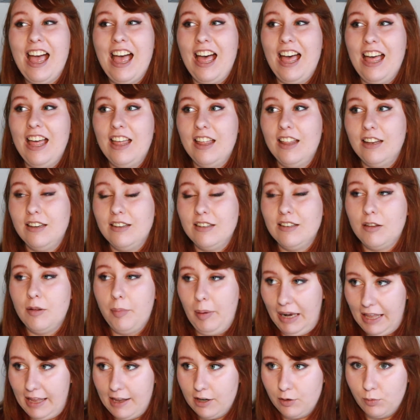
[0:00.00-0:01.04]
And the
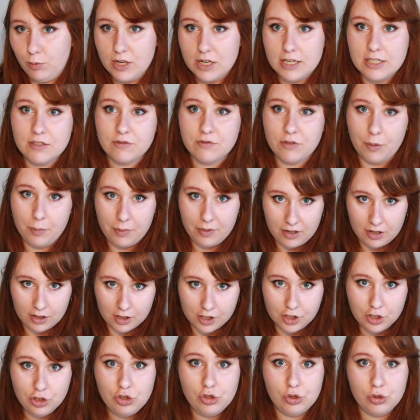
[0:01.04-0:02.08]
plan was from
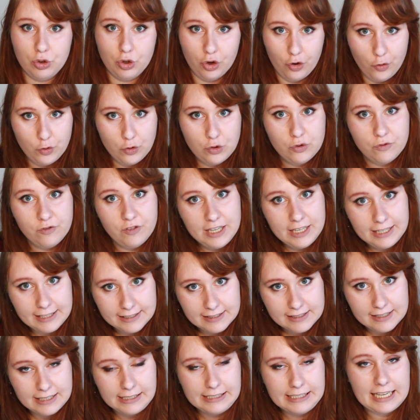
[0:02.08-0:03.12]
there to go to
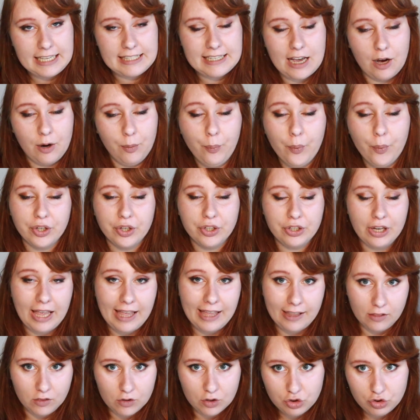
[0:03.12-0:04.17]
Vegas, and that's how going
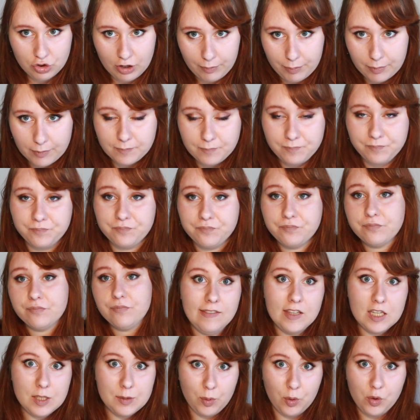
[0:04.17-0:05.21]
to end the trip.
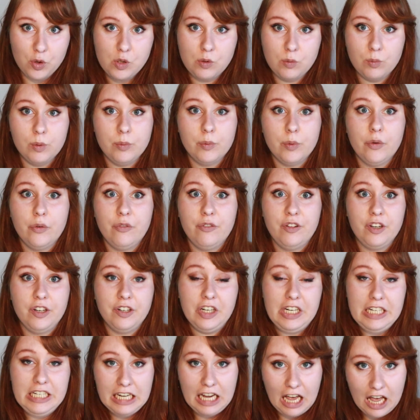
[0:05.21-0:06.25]
At this point we were
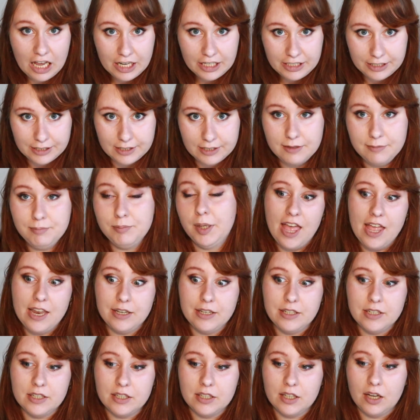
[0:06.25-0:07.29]
very tired
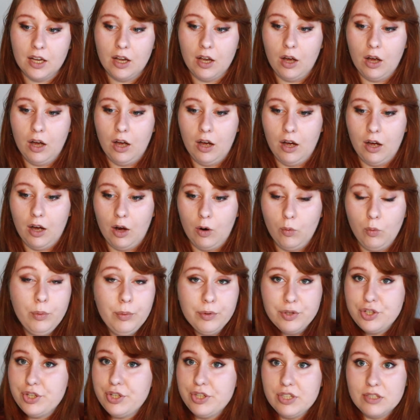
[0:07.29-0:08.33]
and we
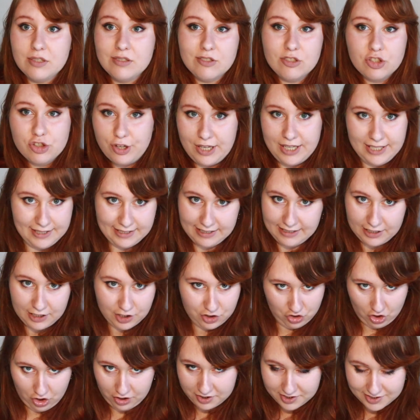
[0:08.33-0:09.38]
were just stressed and
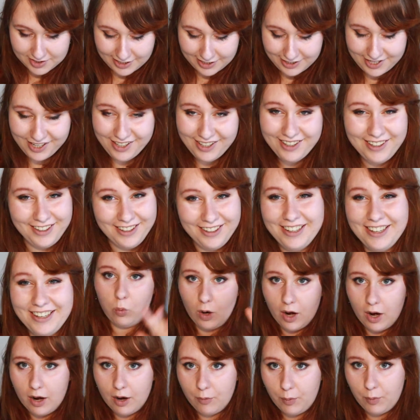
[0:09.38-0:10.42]
exhausted.
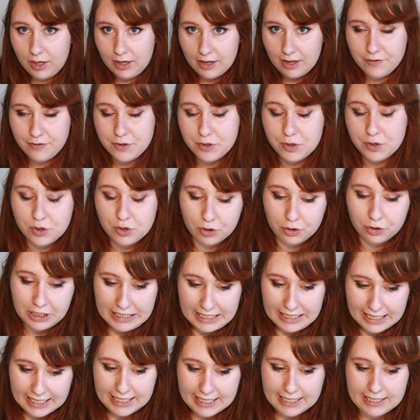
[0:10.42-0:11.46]
Where we left the
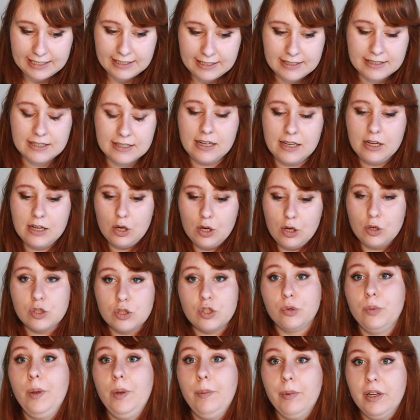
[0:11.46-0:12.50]
story is,
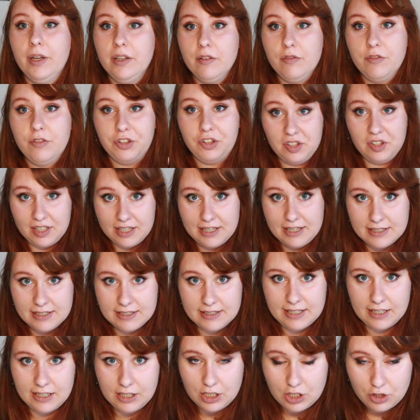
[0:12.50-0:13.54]
so we went for our last
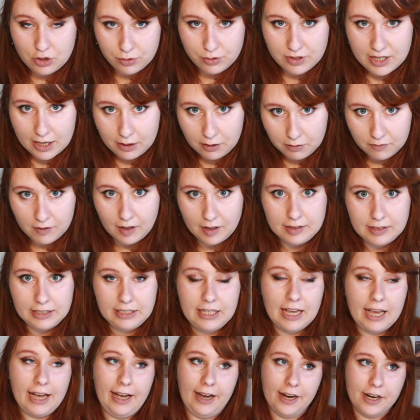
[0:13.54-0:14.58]
day into Death
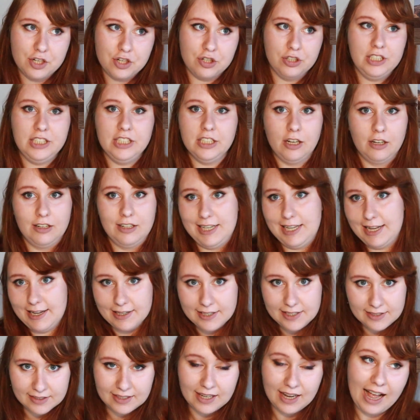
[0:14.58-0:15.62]
Valley, actually our
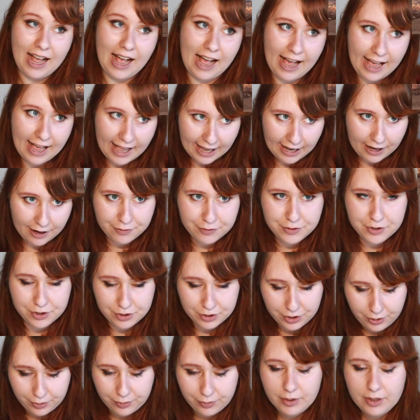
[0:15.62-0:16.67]
last
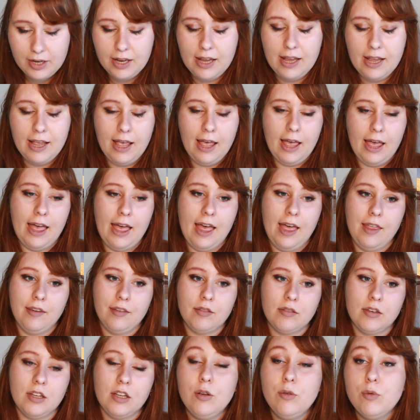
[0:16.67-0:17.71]
afternoon,
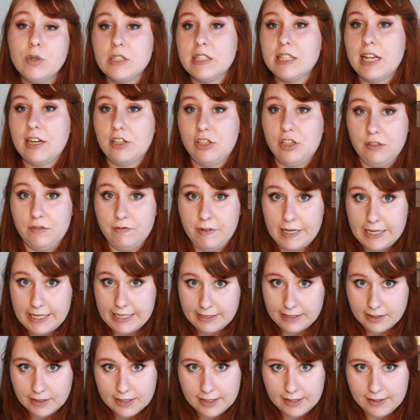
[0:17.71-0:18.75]
and it was actually really
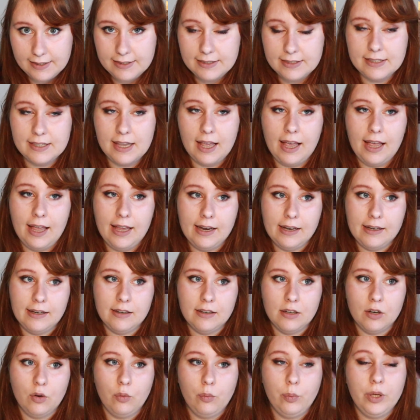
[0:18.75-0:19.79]
nice,
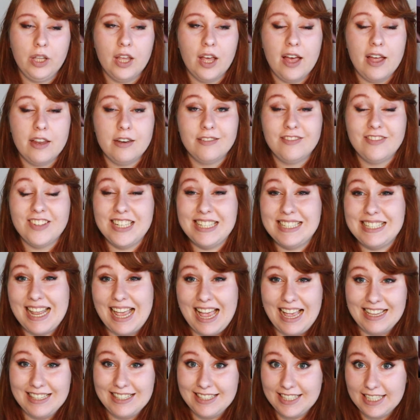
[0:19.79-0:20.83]
and we had a
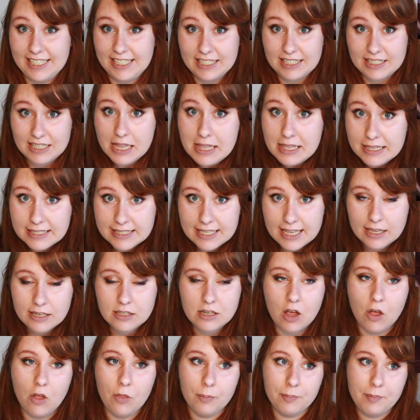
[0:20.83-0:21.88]
fantastic sunset
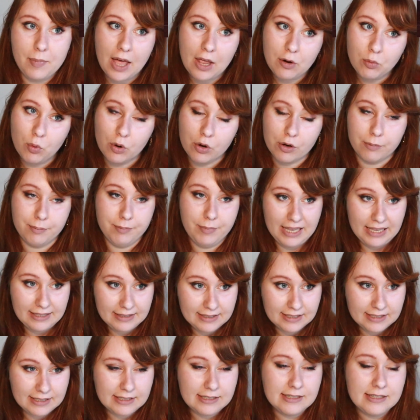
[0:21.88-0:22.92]
on Badwater
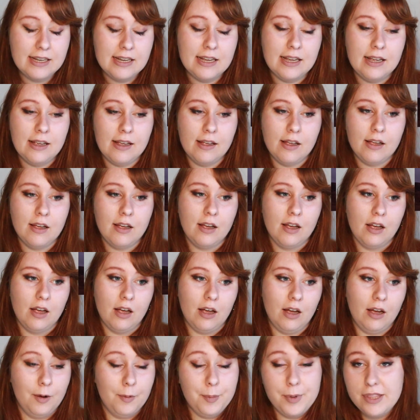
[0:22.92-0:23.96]
Basin.
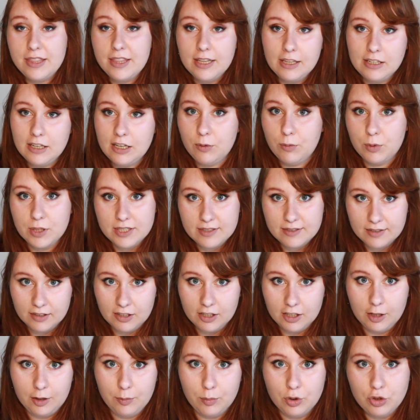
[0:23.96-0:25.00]
But then it was
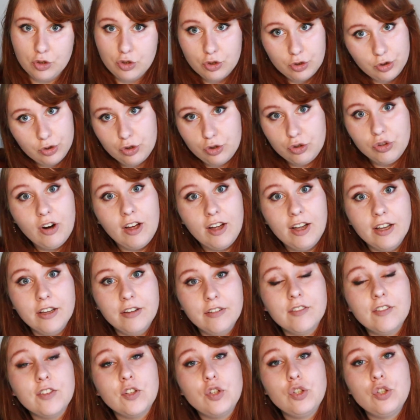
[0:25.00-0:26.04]
time to
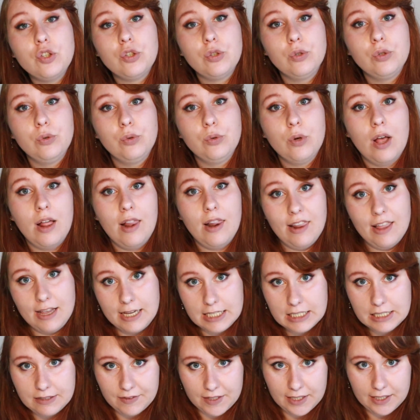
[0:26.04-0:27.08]
drive to
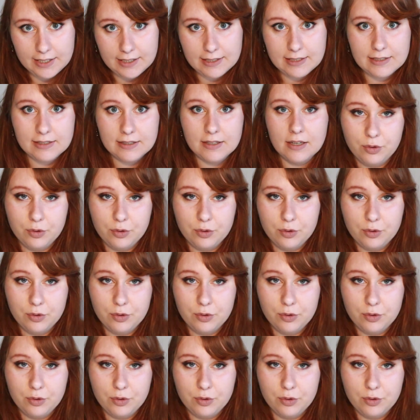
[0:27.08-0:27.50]
Las Vegas.